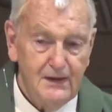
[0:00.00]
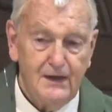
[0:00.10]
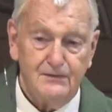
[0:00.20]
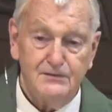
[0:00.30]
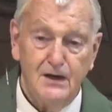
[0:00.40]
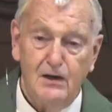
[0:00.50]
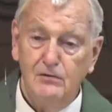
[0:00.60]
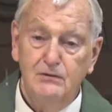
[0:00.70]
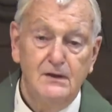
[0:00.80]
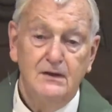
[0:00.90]
and
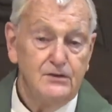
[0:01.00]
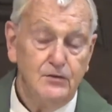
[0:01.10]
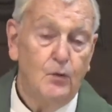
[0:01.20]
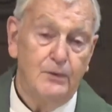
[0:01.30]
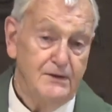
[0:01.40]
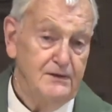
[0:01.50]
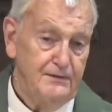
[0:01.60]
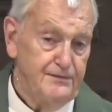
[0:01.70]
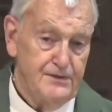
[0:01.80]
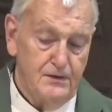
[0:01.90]
now nobody
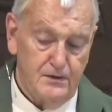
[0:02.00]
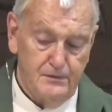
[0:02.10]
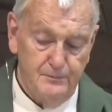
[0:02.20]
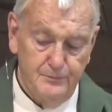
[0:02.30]
lives there.